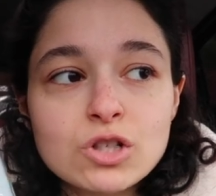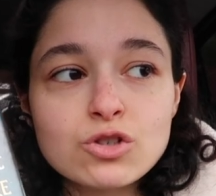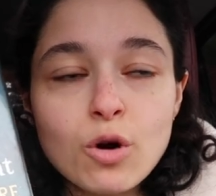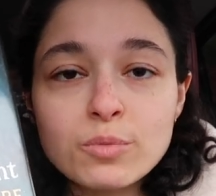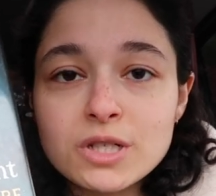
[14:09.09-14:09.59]

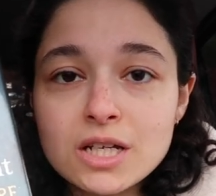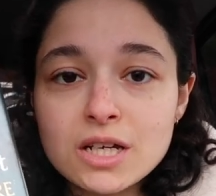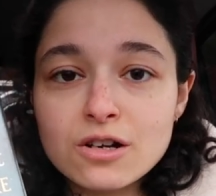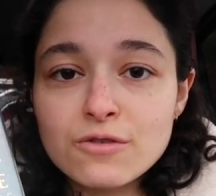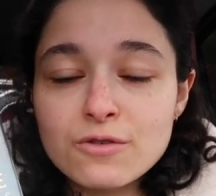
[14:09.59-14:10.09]
top
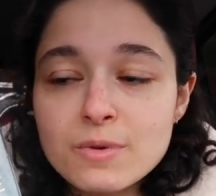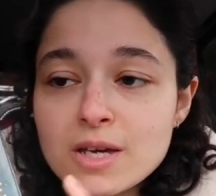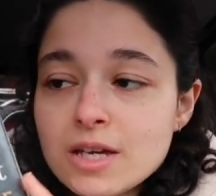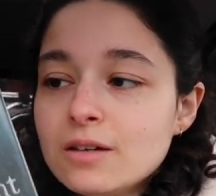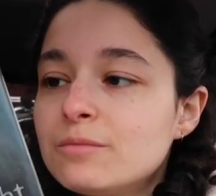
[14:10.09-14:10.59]
tier for
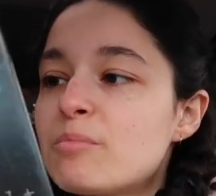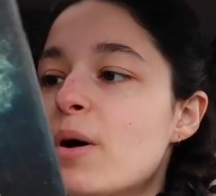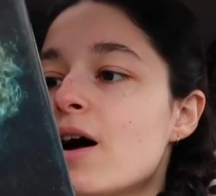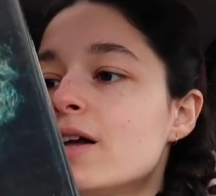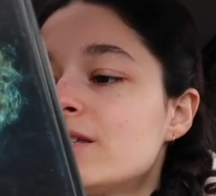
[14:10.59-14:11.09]
me,
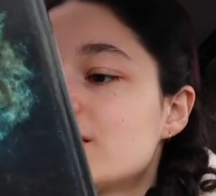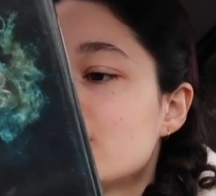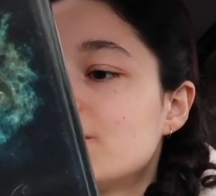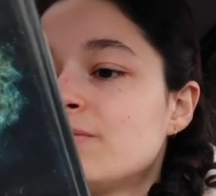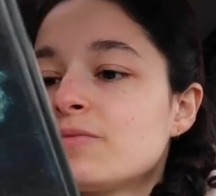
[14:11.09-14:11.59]
but
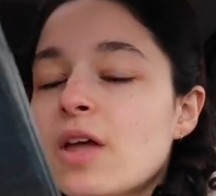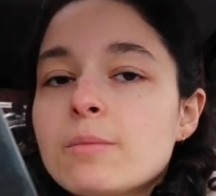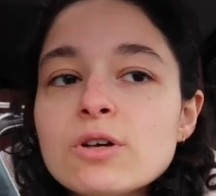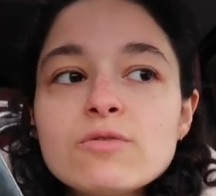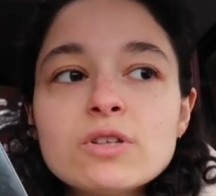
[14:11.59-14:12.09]

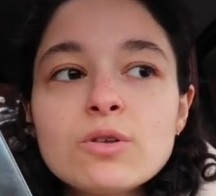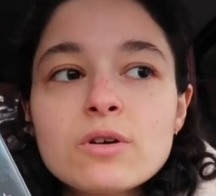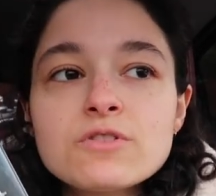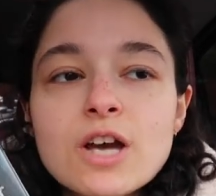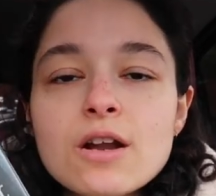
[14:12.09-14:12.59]
I'm gonna read
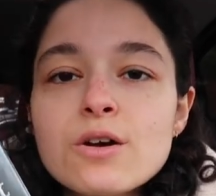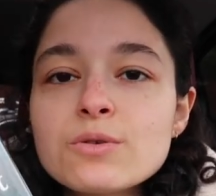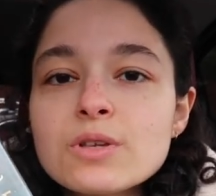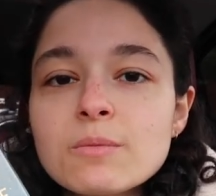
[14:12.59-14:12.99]
Lord of Shadows.